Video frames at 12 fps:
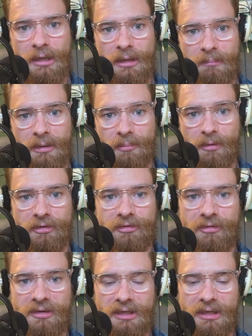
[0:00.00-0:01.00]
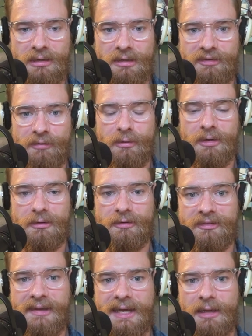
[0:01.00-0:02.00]
publish uh, a different
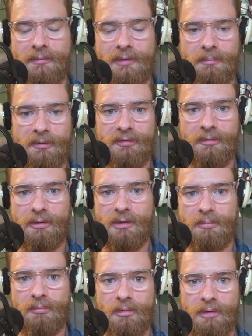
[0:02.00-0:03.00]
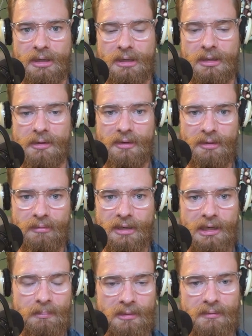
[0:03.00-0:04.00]
style of episode i'm working on the
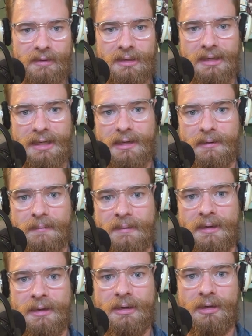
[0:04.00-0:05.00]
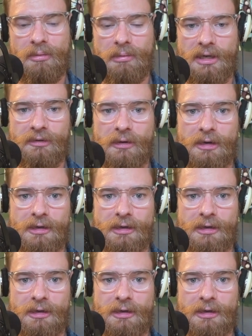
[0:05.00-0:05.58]
write-up of it now where i talk